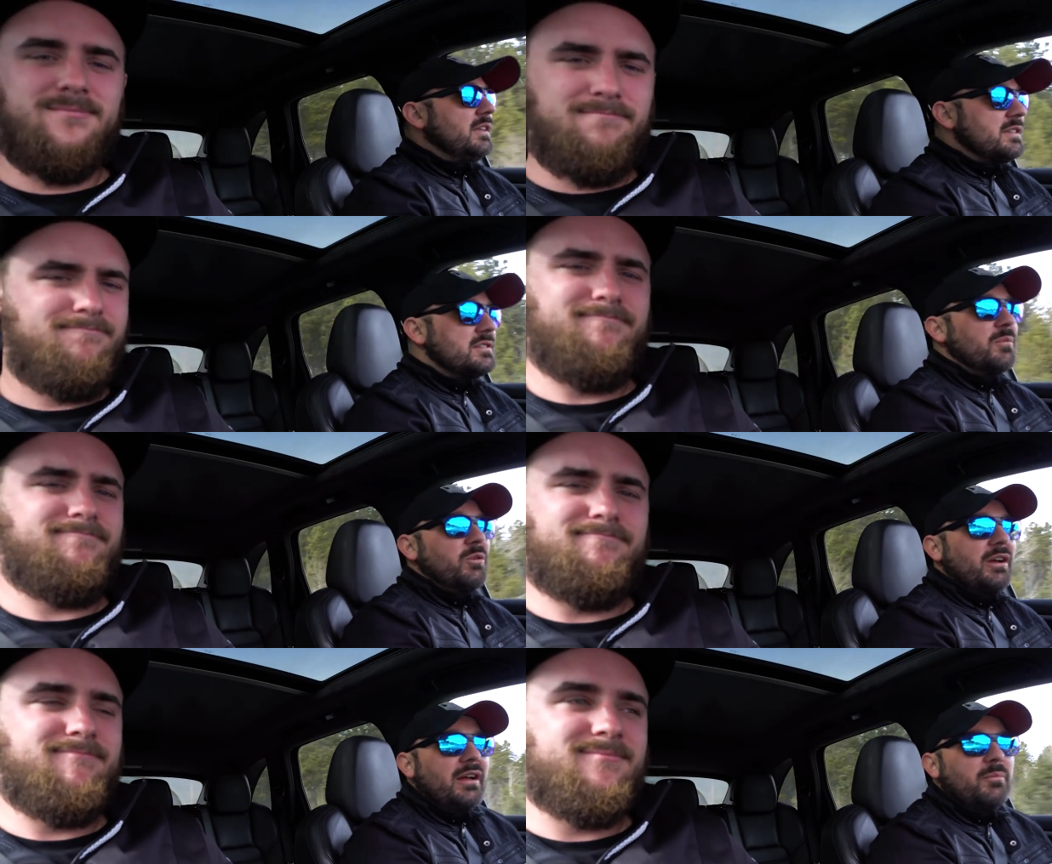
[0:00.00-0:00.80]
Speaker 1: In some
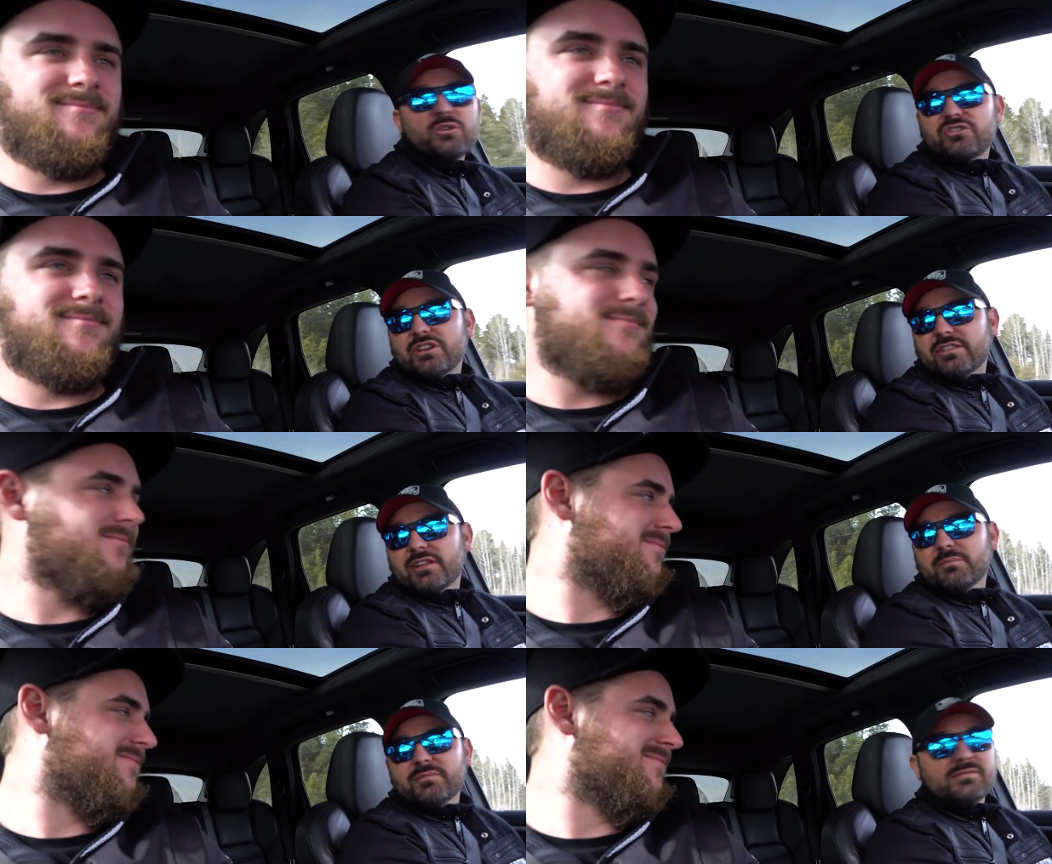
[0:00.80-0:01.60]
way, I appreciate
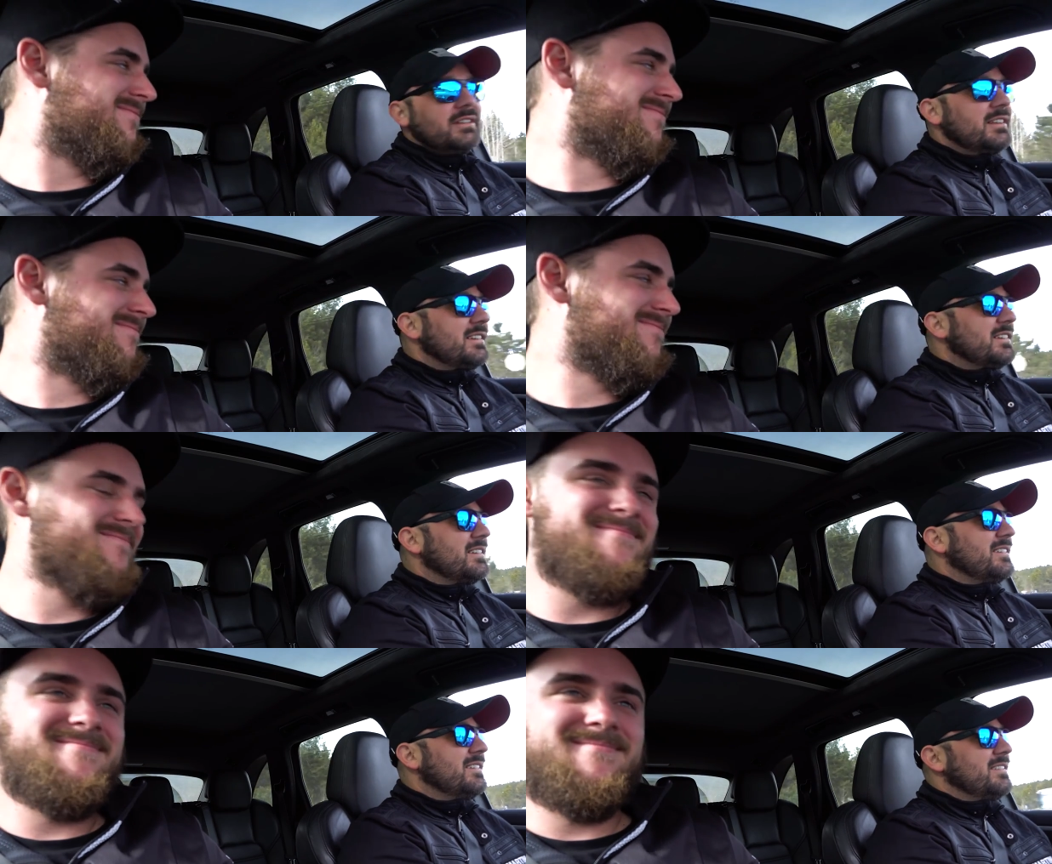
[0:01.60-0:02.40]
them.
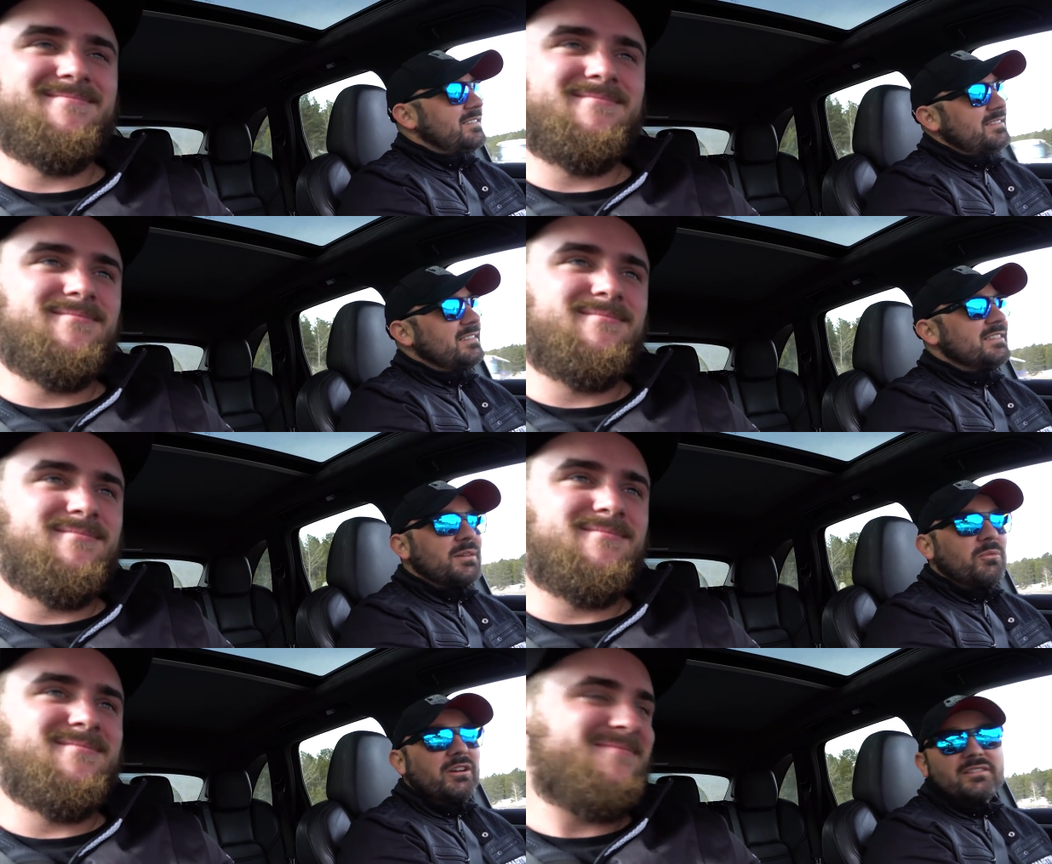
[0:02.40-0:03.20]
In
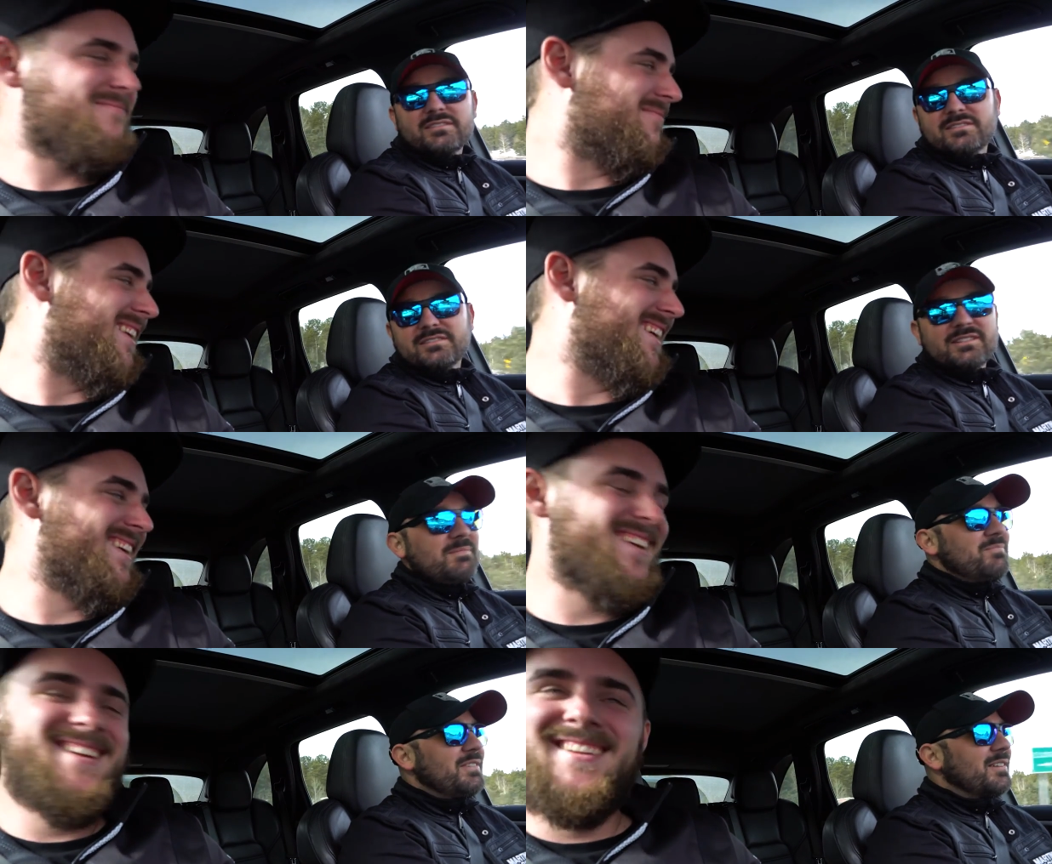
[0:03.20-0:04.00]
some way.
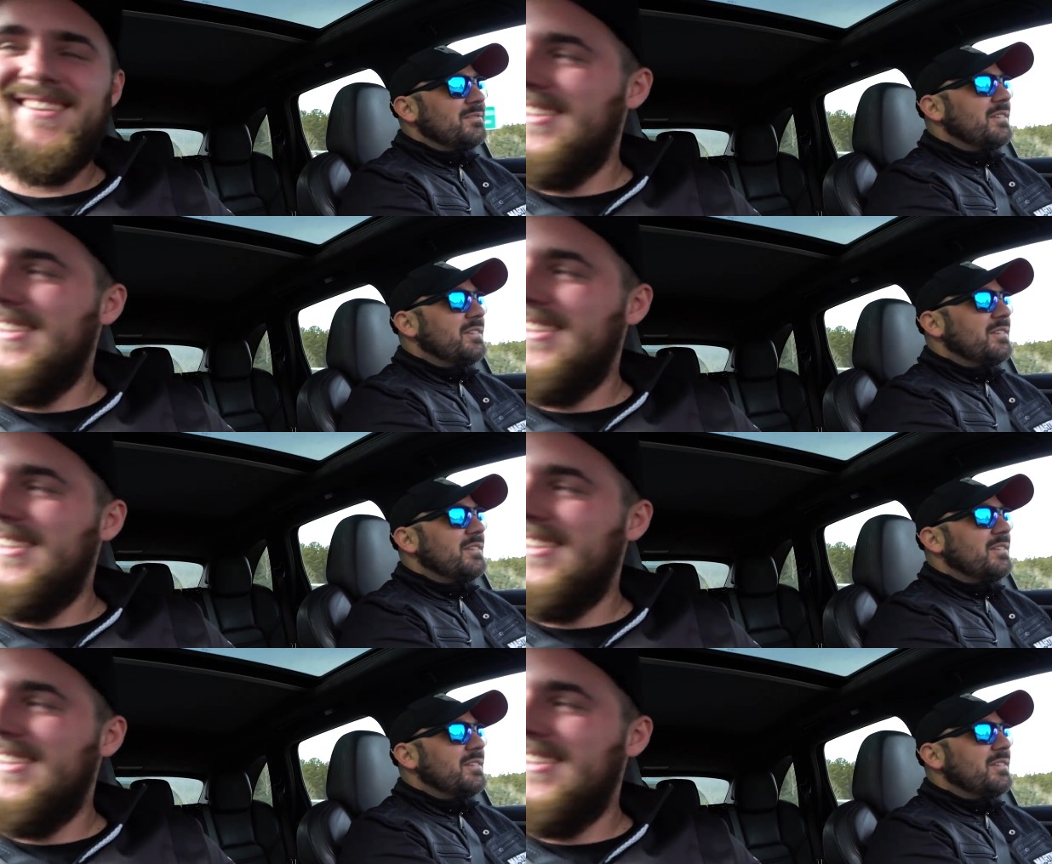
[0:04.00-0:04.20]
Not